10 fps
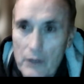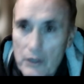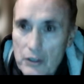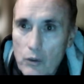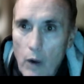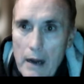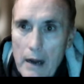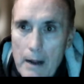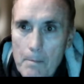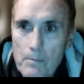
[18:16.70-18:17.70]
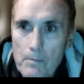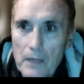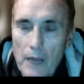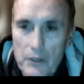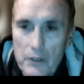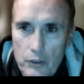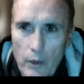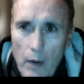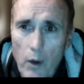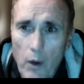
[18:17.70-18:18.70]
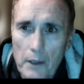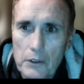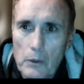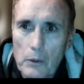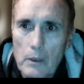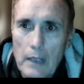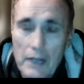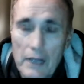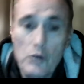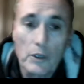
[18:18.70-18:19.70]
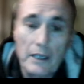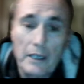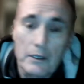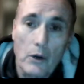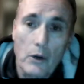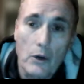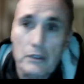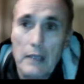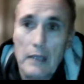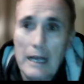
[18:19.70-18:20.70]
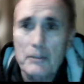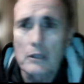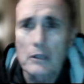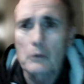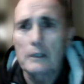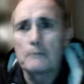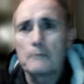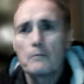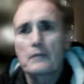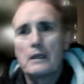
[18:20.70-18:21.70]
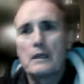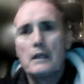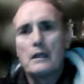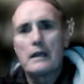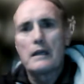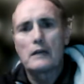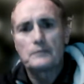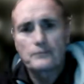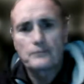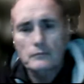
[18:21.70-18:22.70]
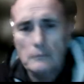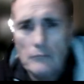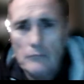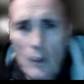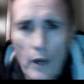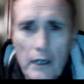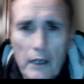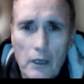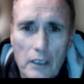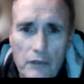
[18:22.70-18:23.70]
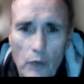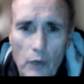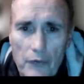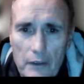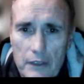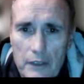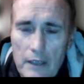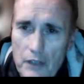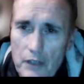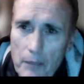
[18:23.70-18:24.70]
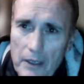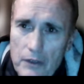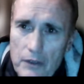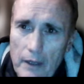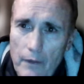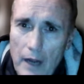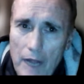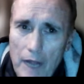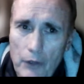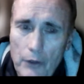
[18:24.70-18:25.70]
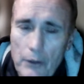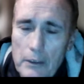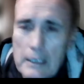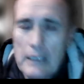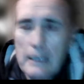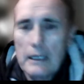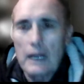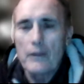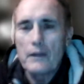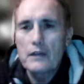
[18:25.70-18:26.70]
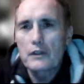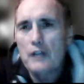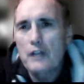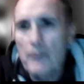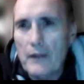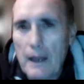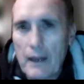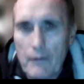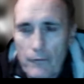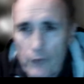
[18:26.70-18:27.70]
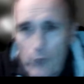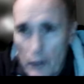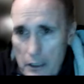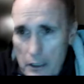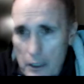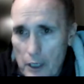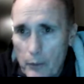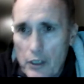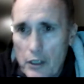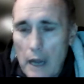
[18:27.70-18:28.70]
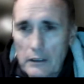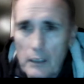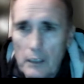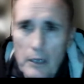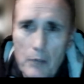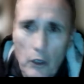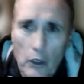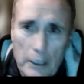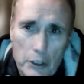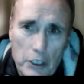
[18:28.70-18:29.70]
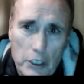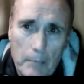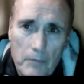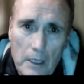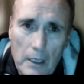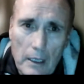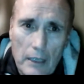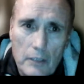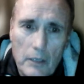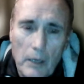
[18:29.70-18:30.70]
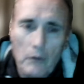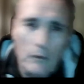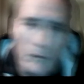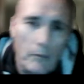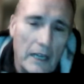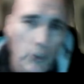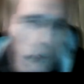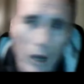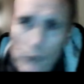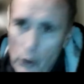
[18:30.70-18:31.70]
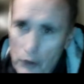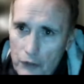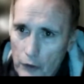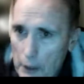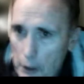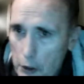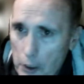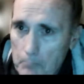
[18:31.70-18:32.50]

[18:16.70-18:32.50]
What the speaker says: who I am, and this is what I want to do. And you will get noticed. Absolutely. Now, what I'm going to leave you with is, again, some things that I've learned. And these are something that for leadership, we talked a little bit about leadership, is about my 12 rules for leadership.